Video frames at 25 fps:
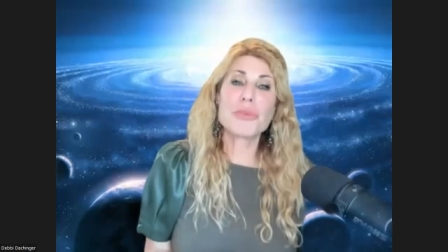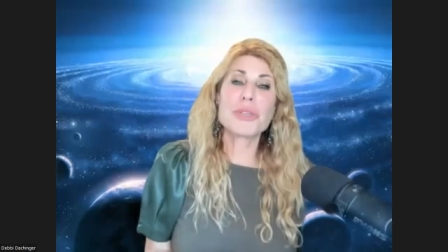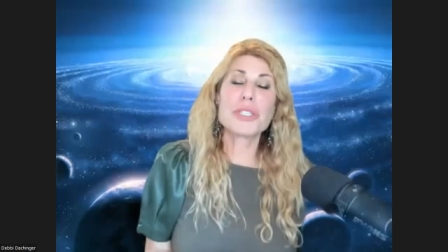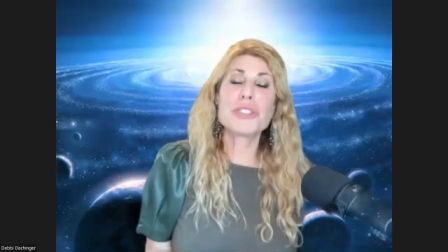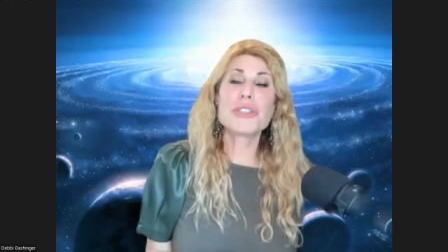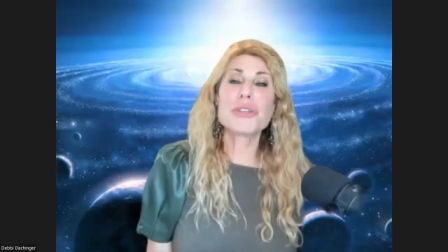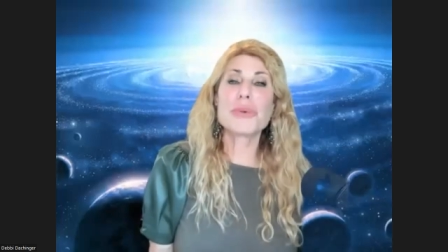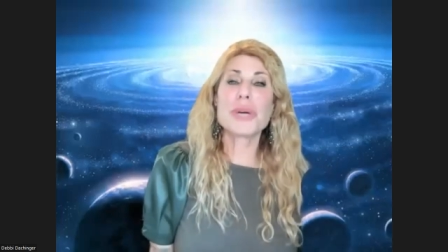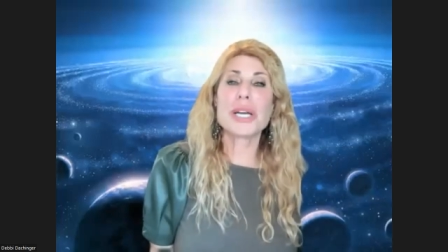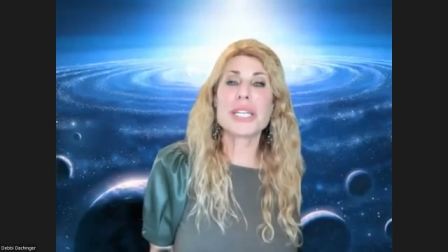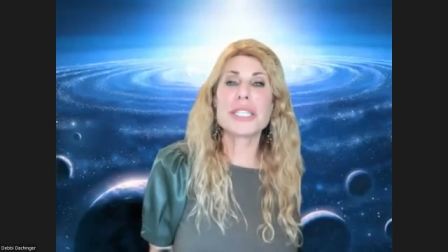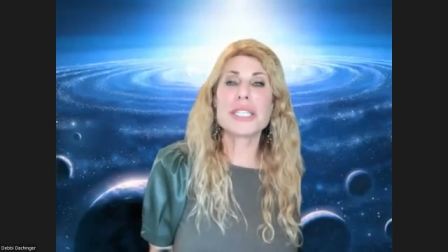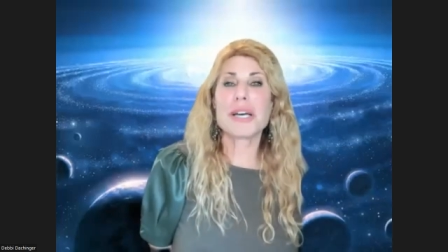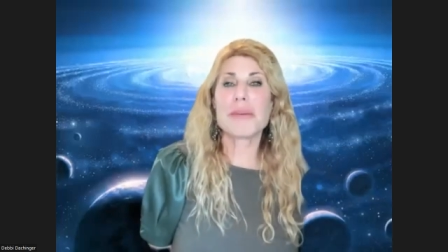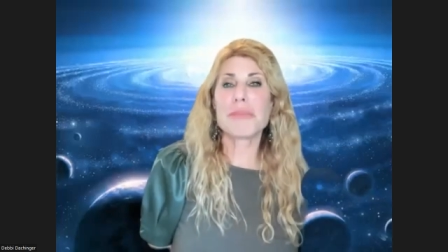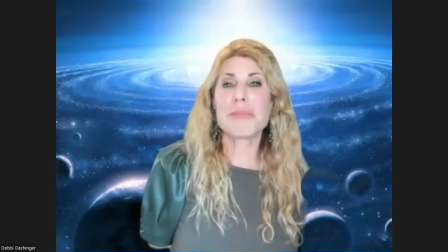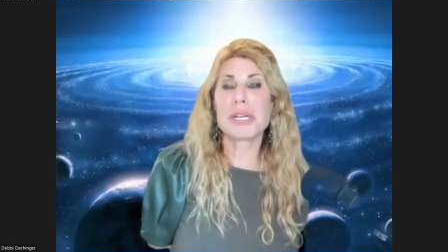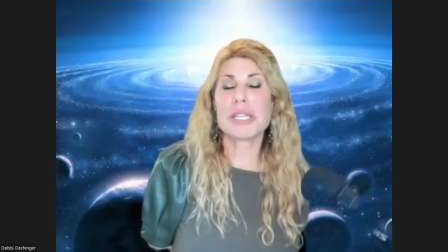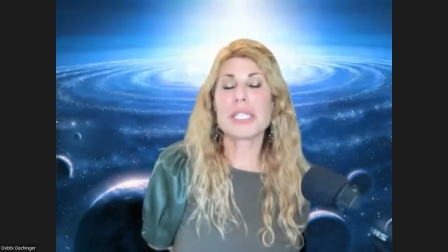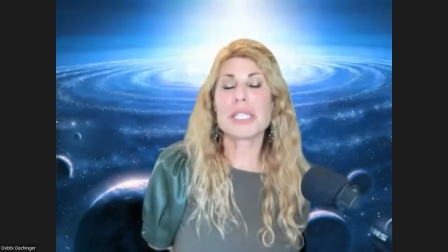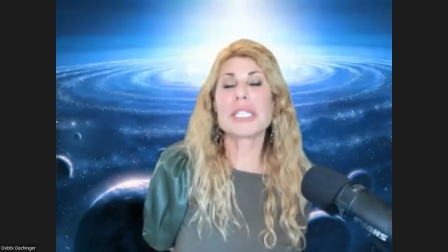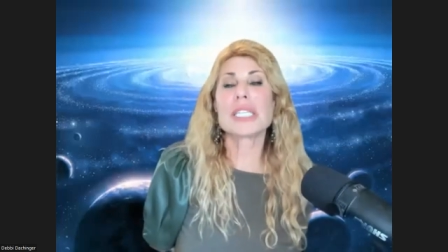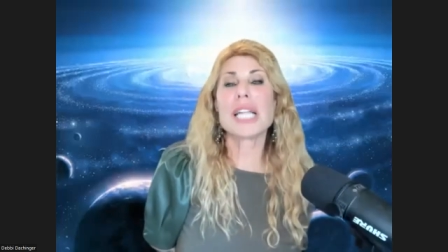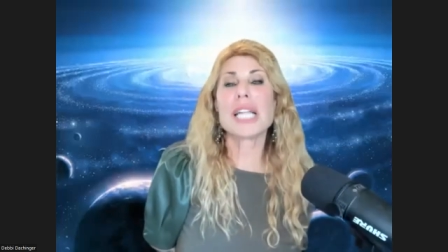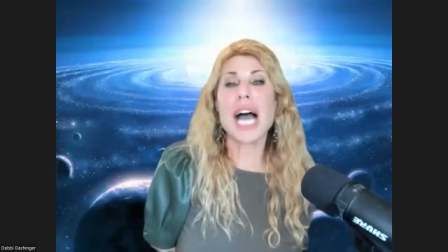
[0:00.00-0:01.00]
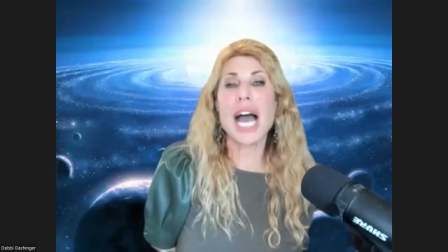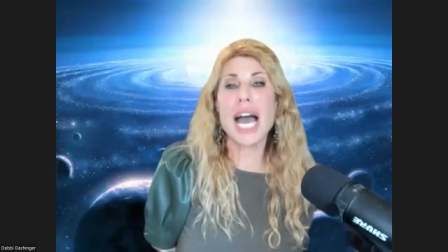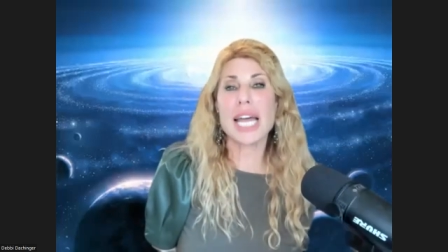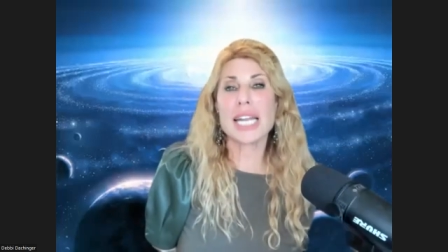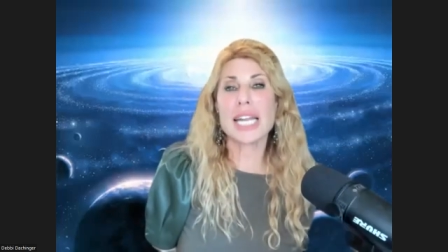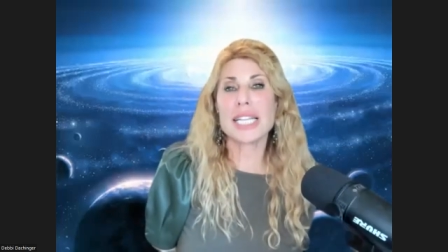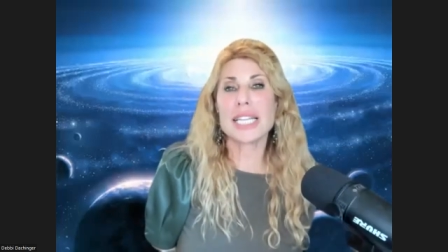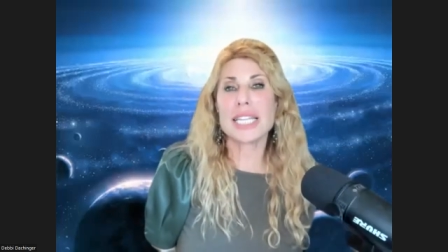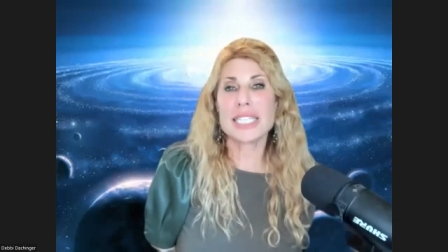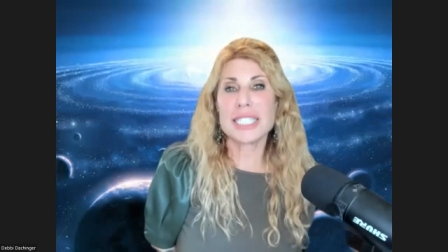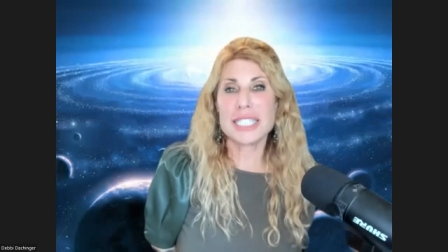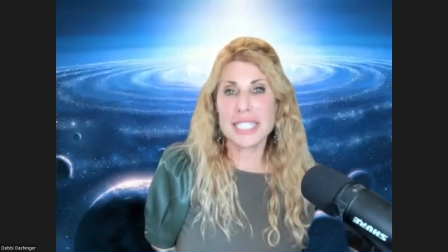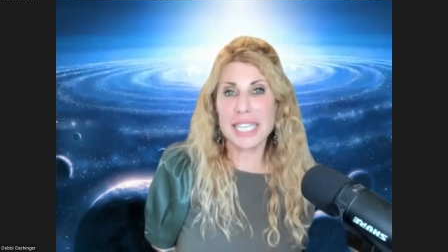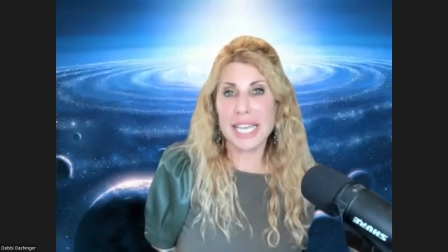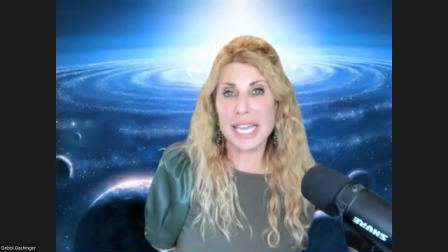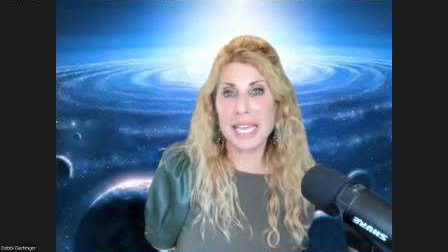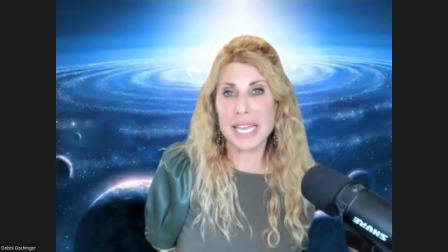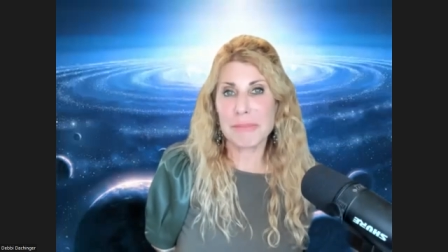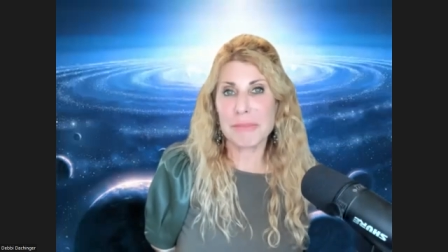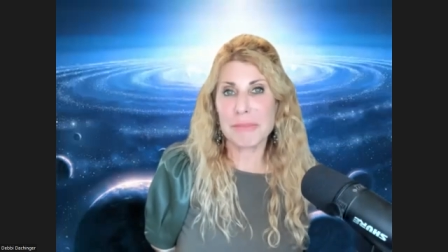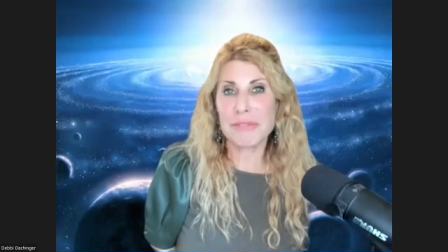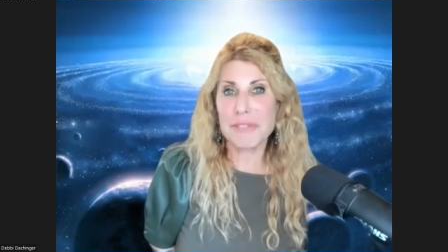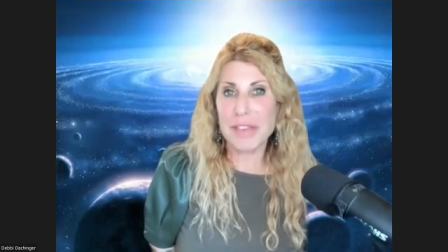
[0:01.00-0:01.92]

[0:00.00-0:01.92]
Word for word: we do end up at a lot of the same